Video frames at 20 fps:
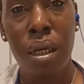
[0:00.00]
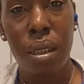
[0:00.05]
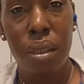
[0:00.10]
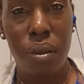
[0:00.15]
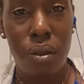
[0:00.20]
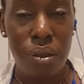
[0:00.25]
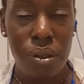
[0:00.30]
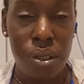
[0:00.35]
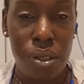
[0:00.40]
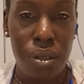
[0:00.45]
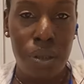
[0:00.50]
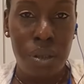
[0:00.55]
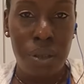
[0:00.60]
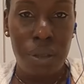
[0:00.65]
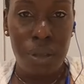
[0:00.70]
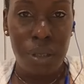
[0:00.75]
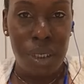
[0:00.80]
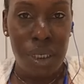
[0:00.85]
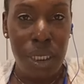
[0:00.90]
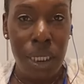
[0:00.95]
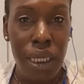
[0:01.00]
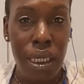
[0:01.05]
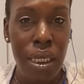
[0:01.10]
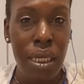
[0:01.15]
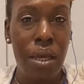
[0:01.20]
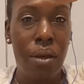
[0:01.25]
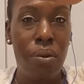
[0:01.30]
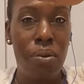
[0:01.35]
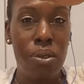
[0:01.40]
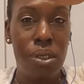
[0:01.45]
there's a
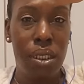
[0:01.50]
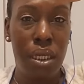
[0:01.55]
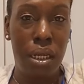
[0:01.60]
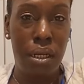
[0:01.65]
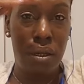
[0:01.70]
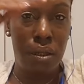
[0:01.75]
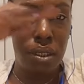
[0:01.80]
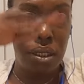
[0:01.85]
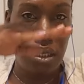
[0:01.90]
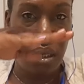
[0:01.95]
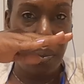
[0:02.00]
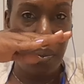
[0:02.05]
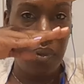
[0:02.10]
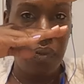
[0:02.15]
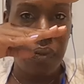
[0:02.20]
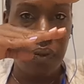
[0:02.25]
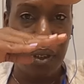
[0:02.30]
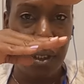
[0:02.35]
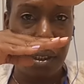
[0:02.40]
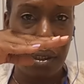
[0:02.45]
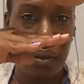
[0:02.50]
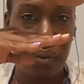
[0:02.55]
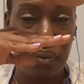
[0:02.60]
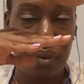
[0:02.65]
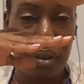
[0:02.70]
CEO sitting on top of a